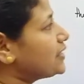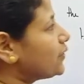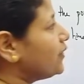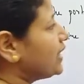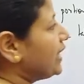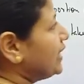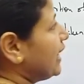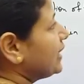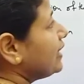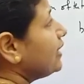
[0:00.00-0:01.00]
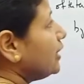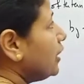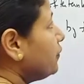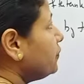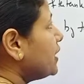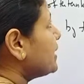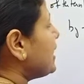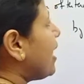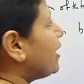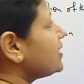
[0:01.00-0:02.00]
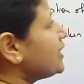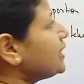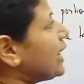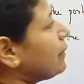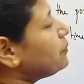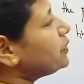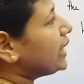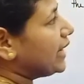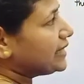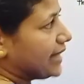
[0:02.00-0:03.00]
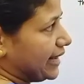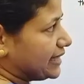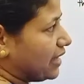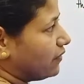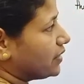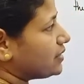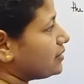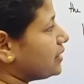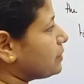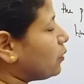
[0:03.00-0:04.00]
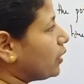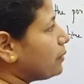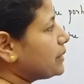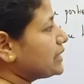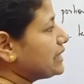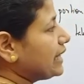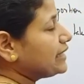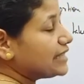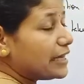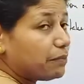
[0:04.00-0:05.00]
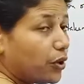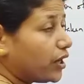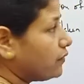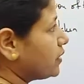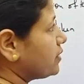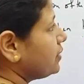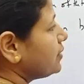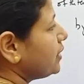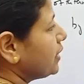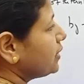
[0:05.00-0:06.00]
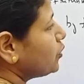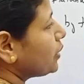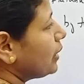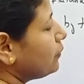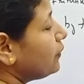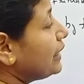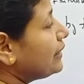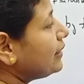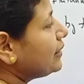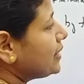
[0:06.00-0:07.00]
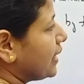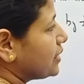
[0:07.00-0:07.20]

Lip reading: So we can take, if this larger tap takes x hours, the smaller must take 10 more hours, isn't it, to fill the tank.